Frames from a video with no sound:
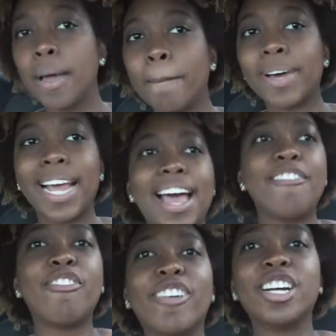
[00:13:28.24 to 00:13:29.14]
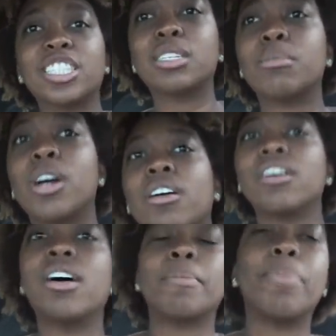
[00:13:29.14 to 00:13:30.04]
But I have work
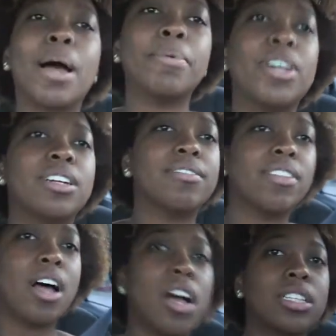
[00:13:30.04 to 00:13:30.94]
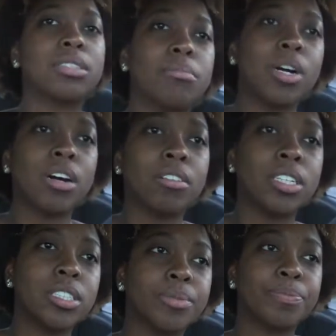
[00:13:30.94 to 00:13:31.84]
tomorrow. I'm probably gonna vlog
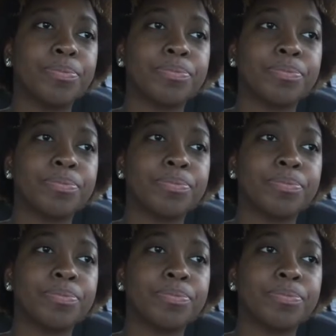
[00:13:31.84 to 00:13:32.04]
tomorrow.